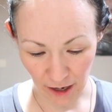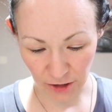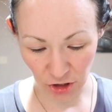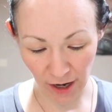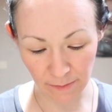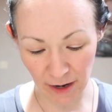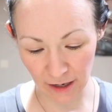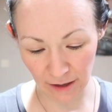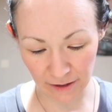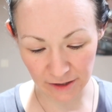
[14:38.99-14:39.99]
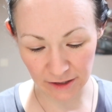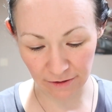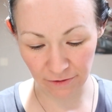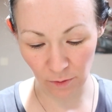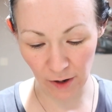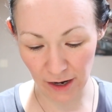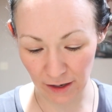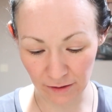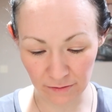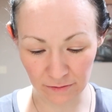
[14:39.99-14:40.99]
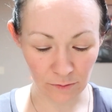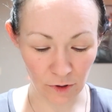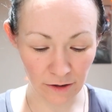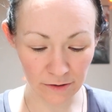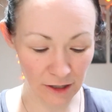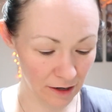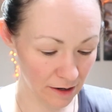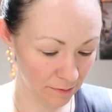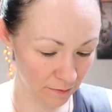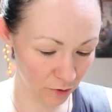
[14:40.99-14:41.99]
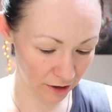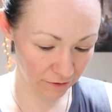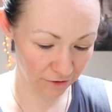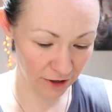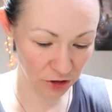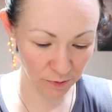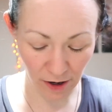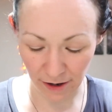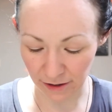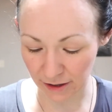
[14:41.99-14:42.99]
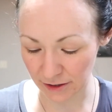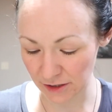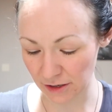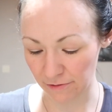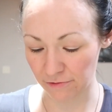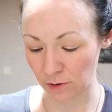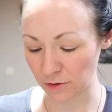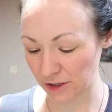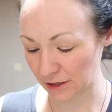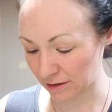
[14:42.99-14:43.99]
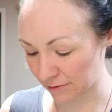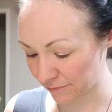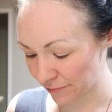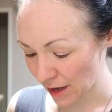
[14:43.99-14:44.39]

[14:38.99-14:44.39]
I tried making this a different way one other time with like fresh broccoli instead of frozen,